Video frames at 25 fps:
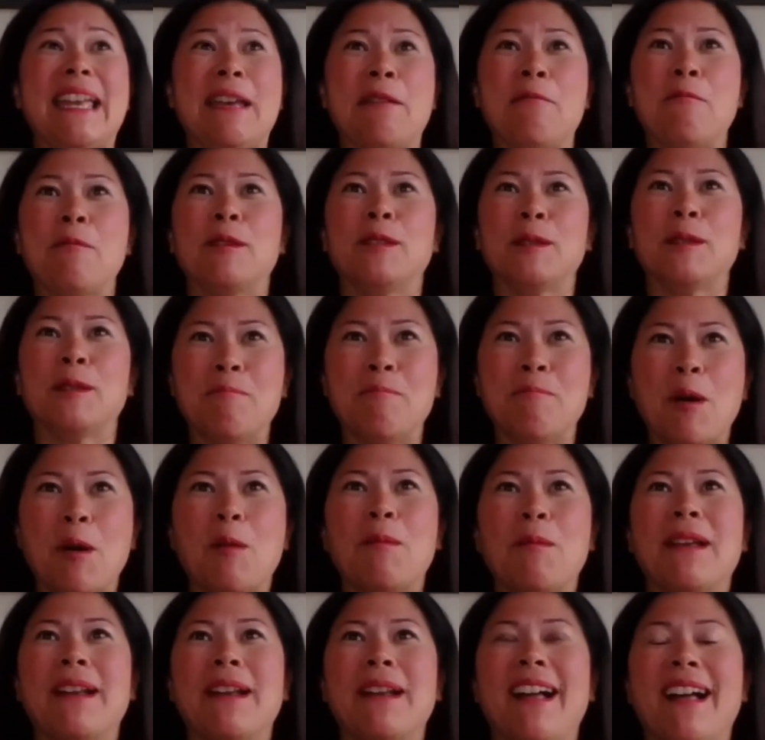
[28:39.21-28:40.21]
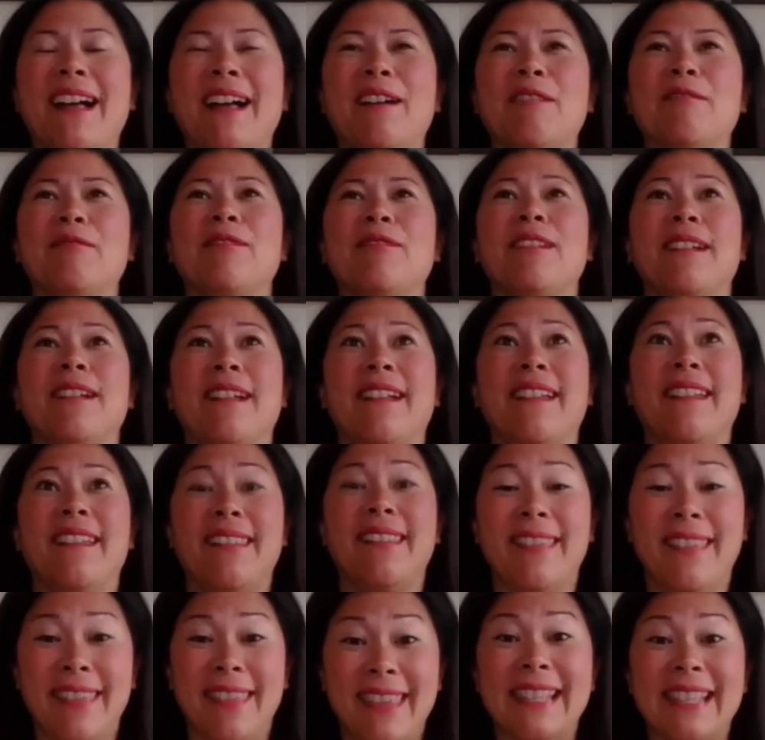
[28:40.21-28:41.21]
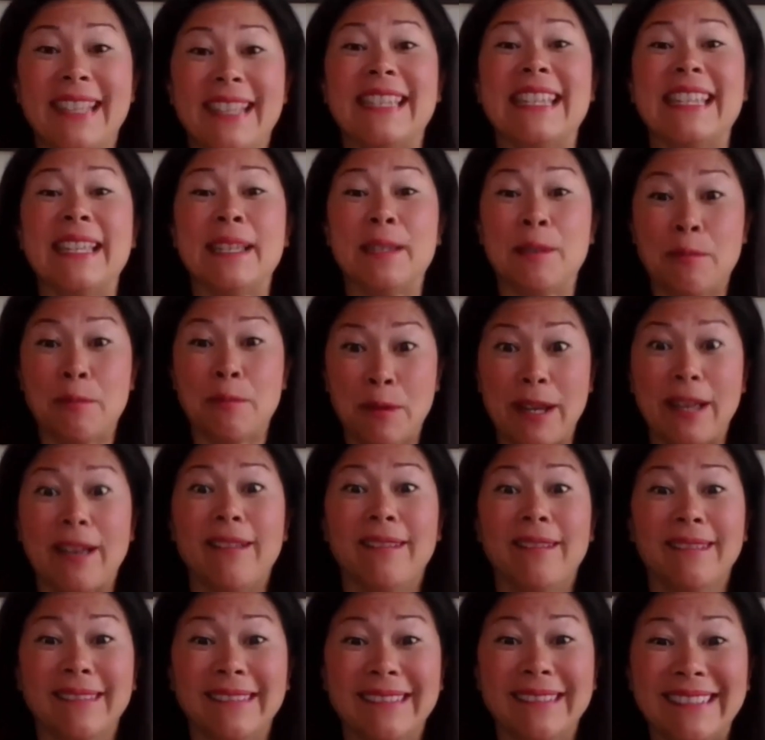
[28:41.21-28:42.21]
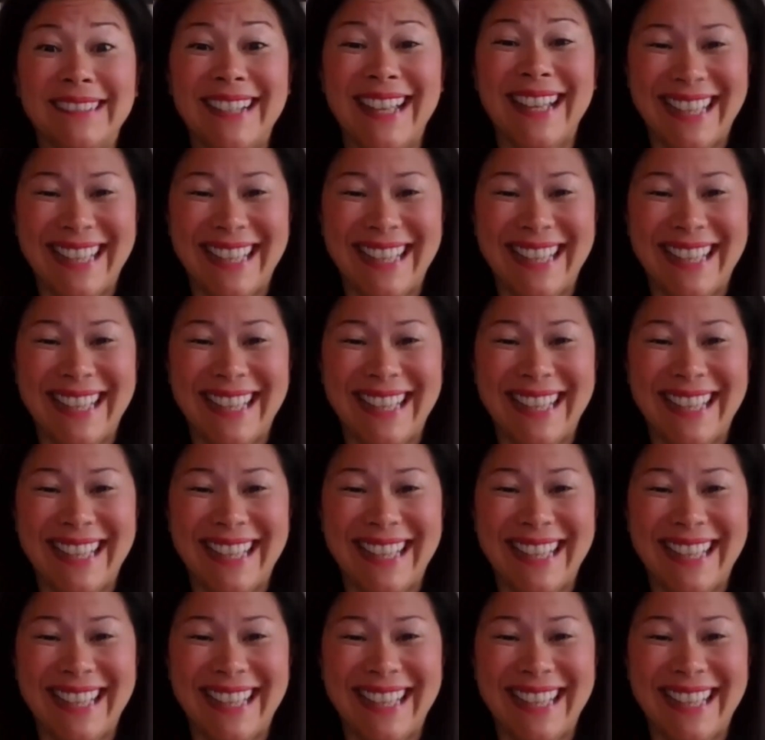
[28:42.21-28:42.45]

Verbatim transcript: it was a moment of this is real